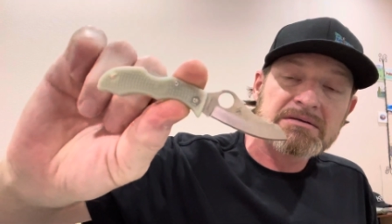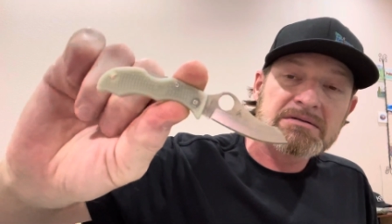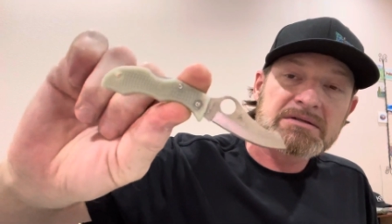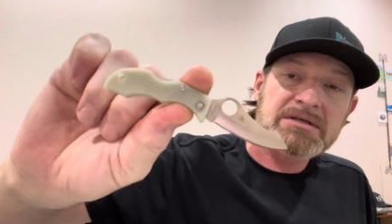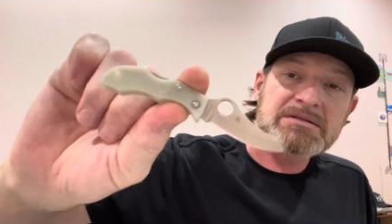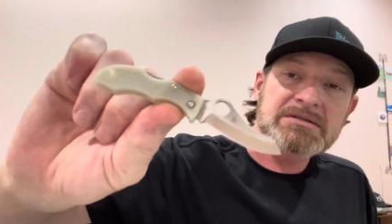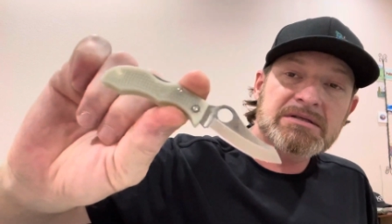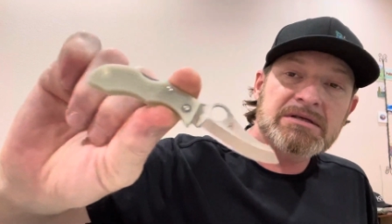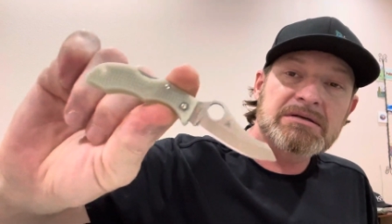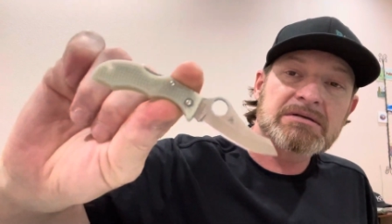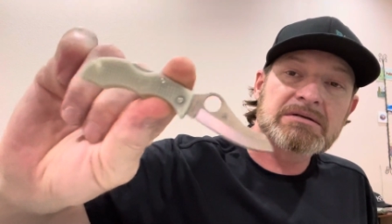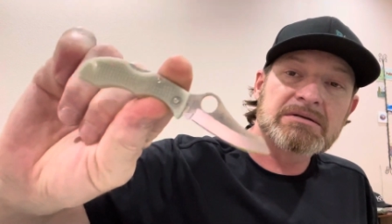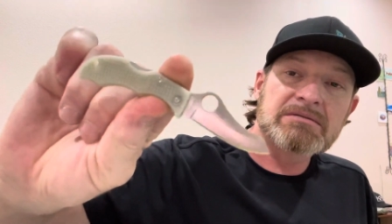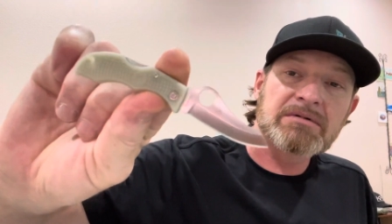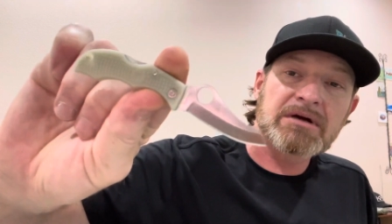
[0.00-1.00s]
just
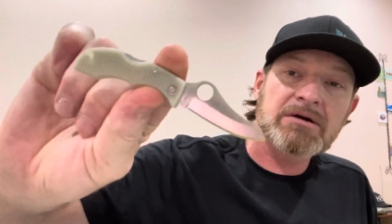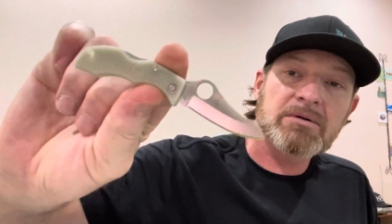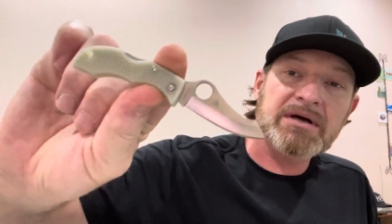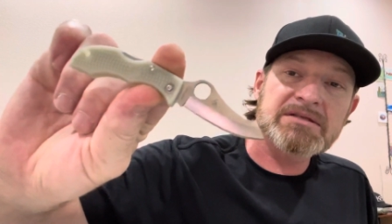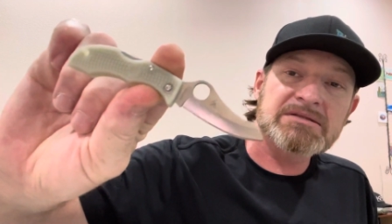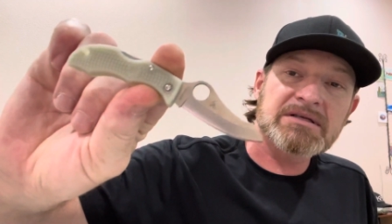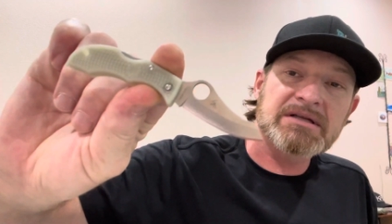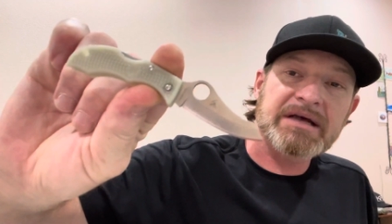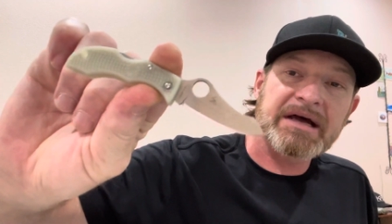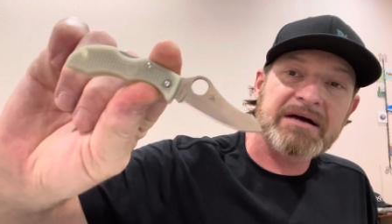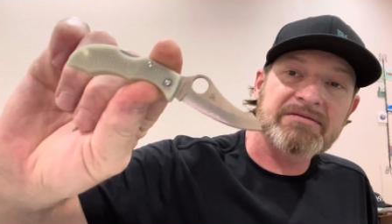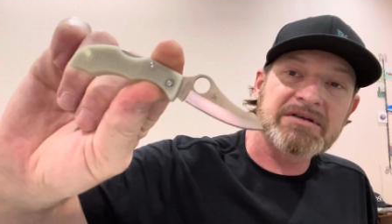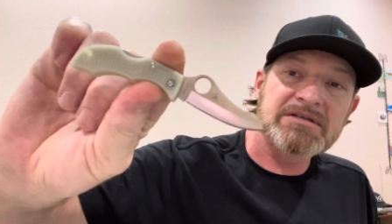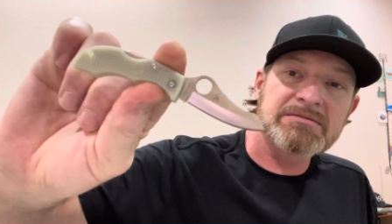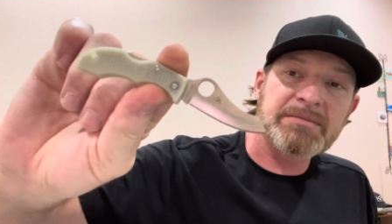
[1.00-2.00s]
requested to have
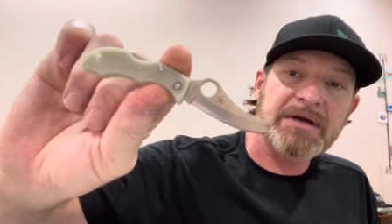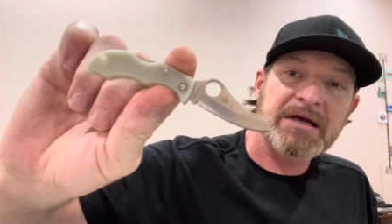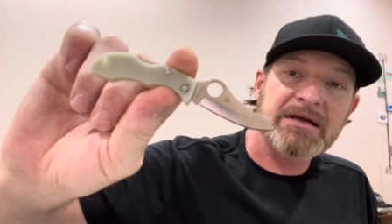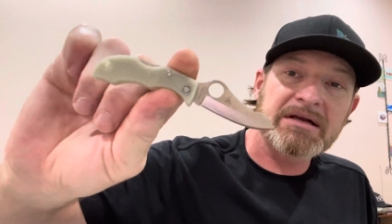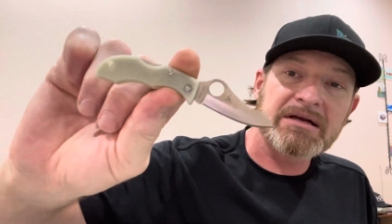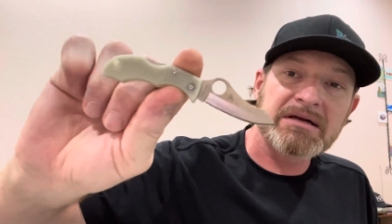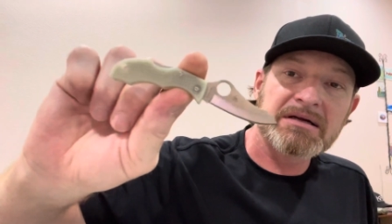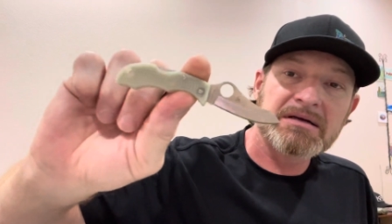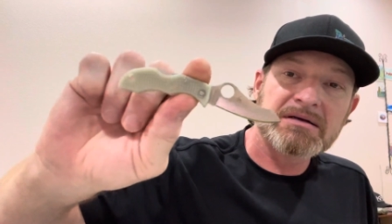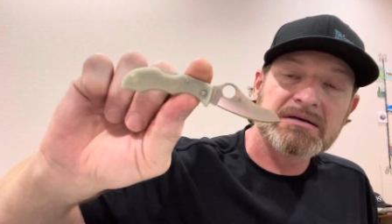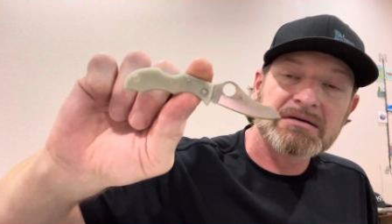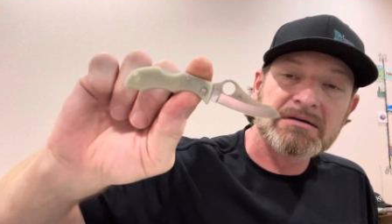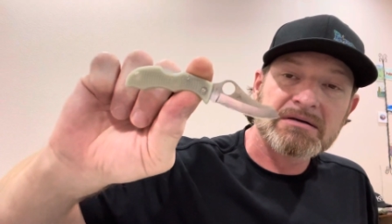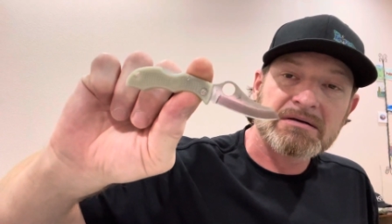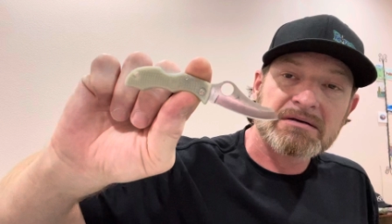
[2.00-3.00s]
these made and
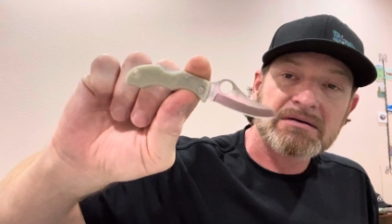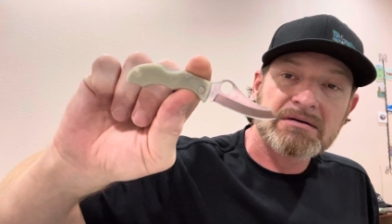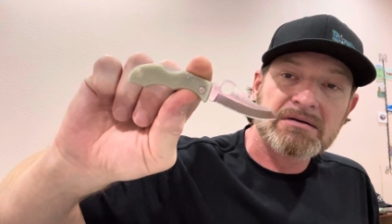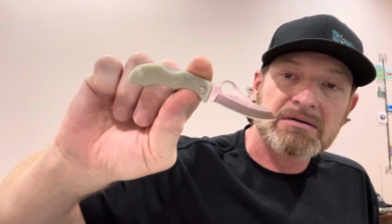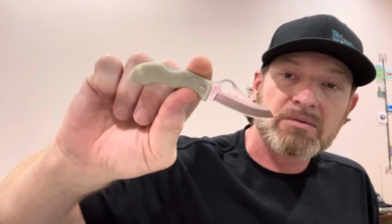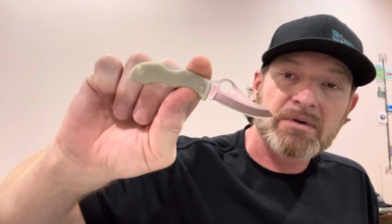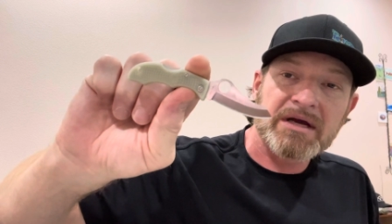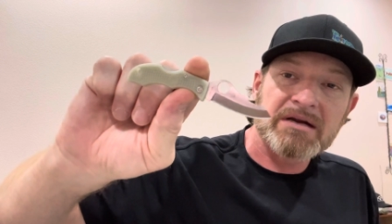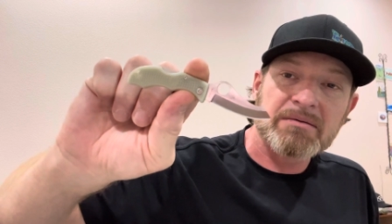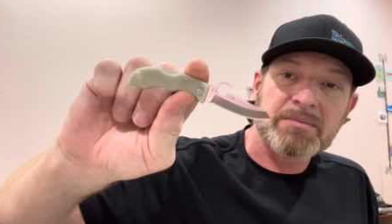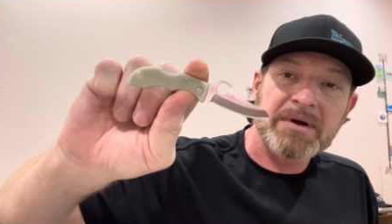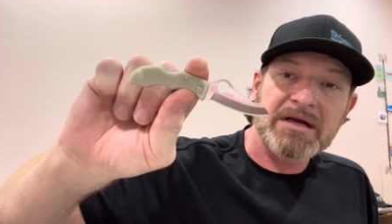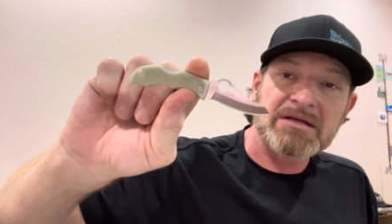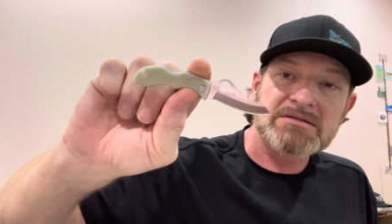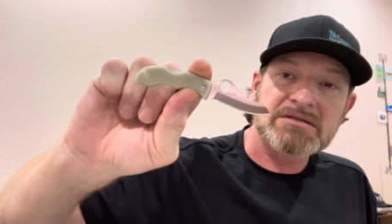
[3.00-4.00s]
waited
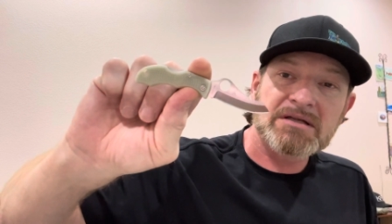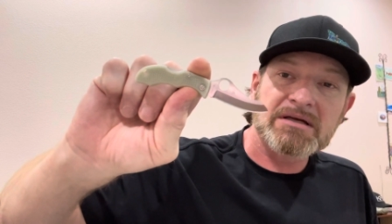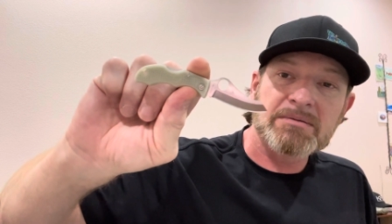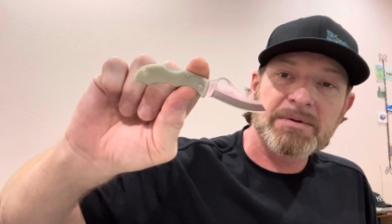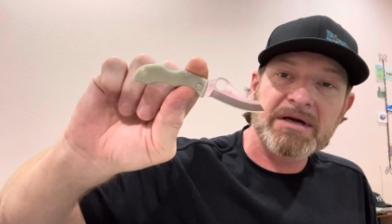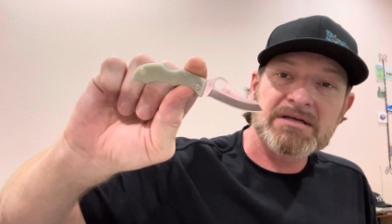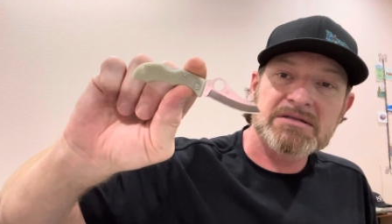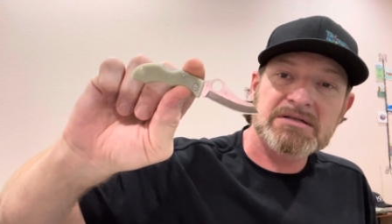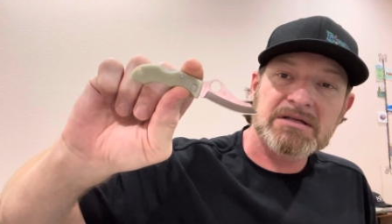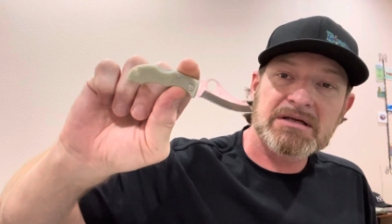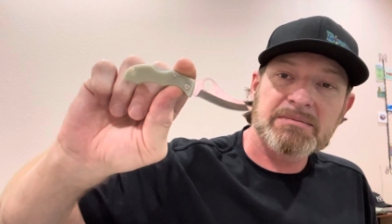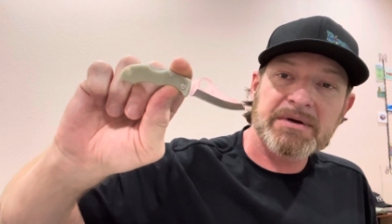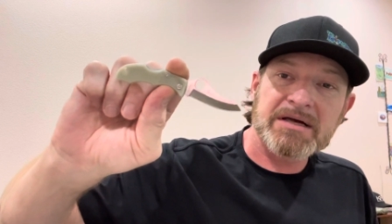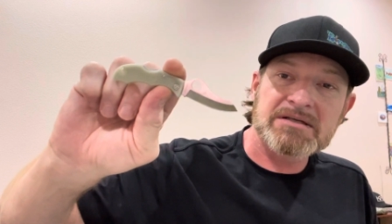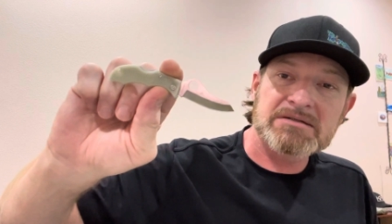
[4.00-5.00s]
patiently, patiently,
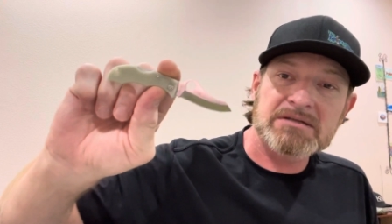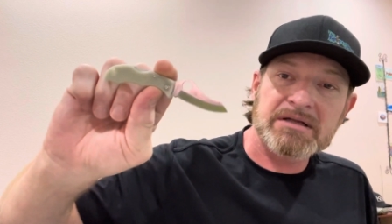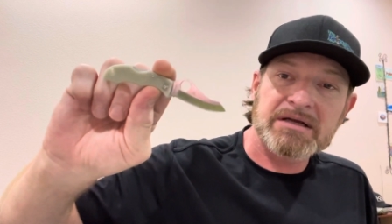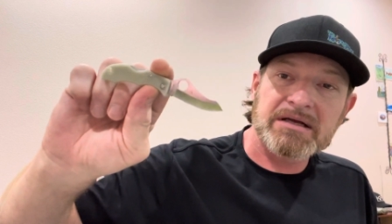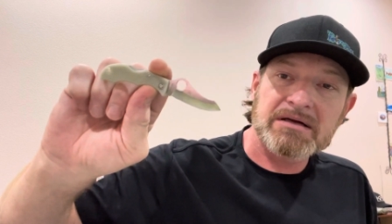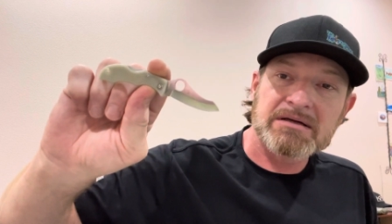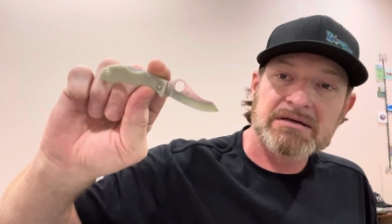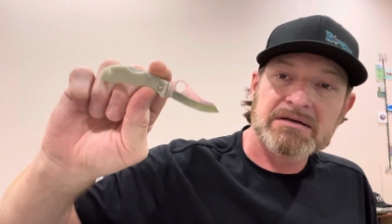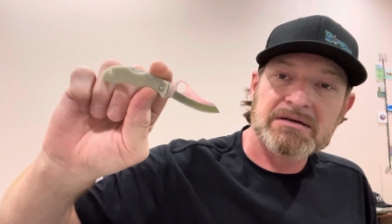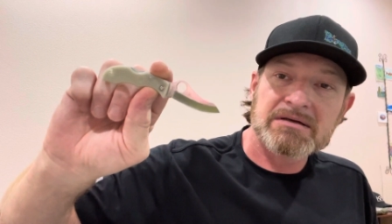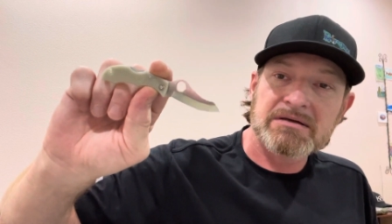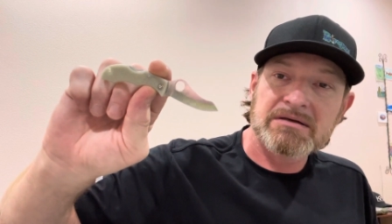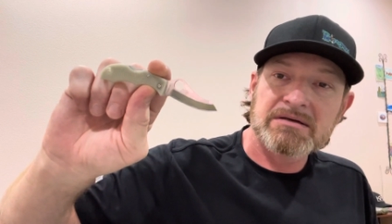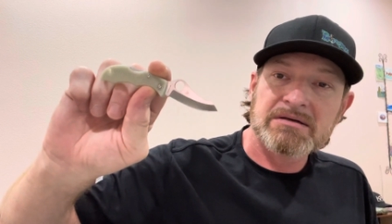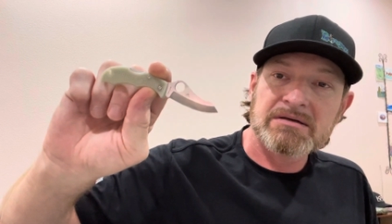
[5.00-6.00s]
patiently,
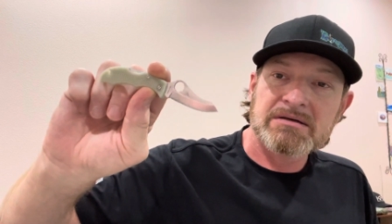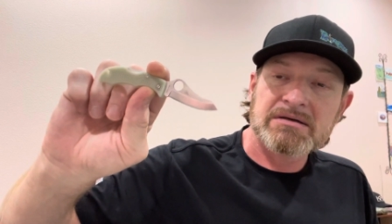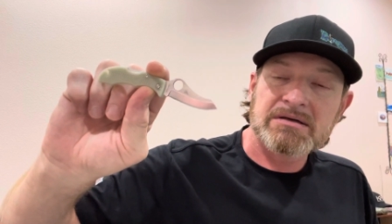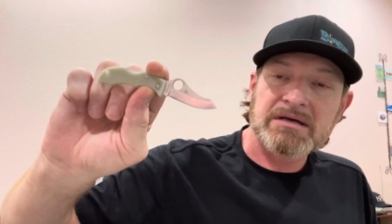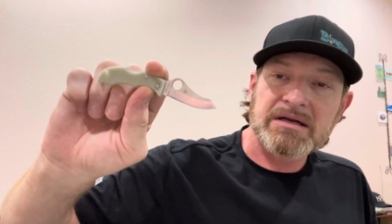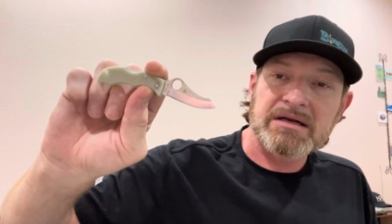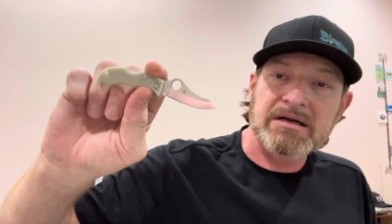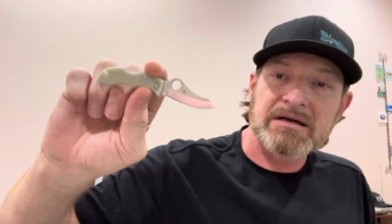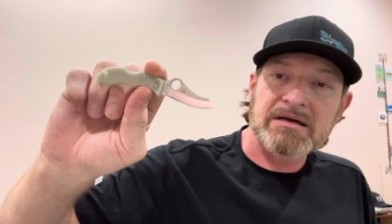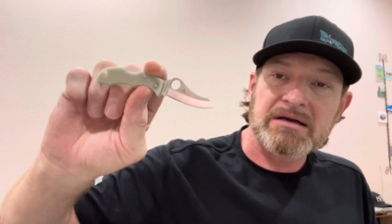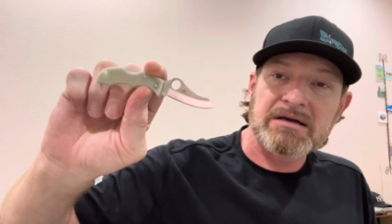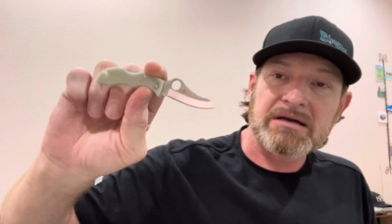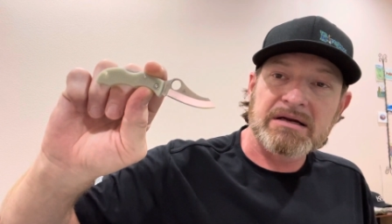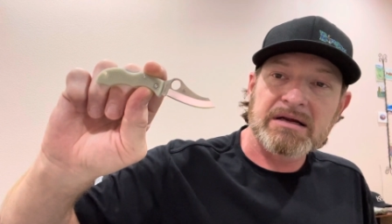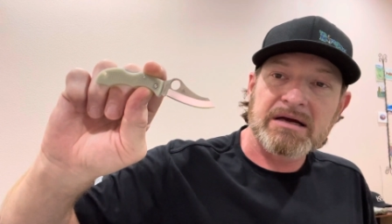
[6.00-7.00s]

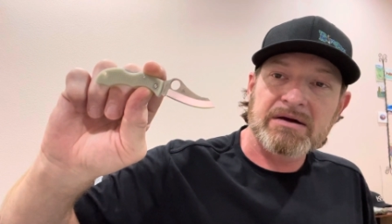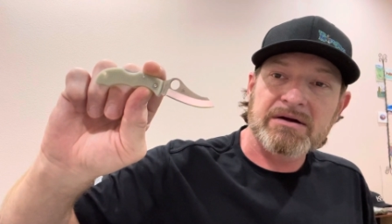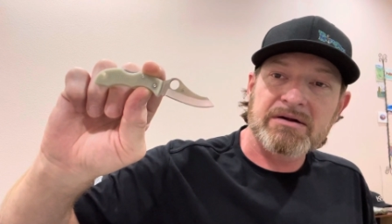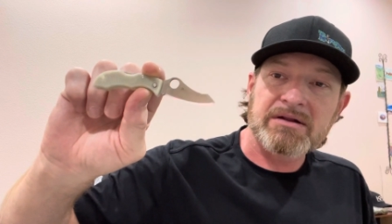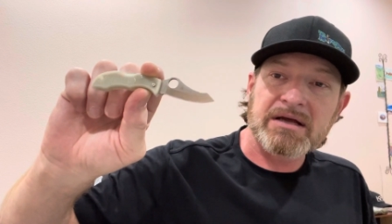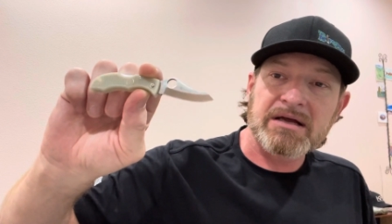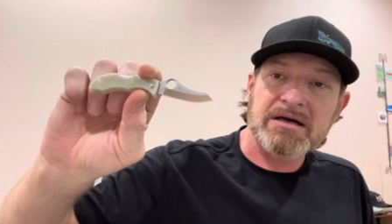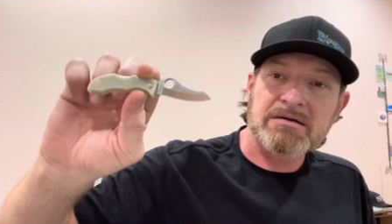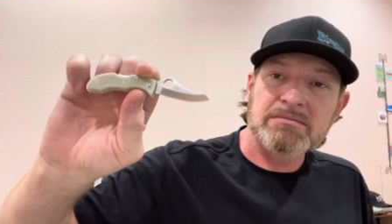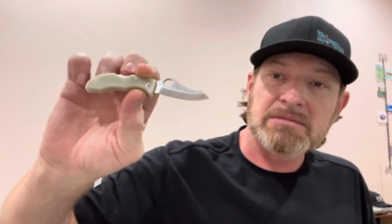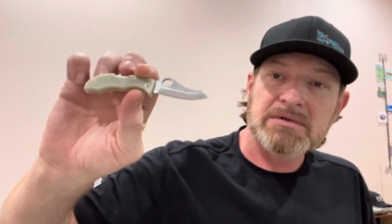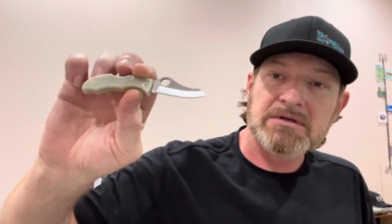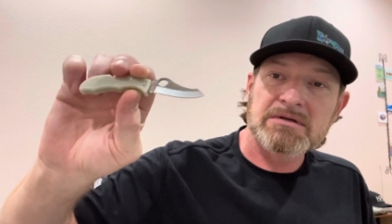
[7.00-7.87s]
and now here they come.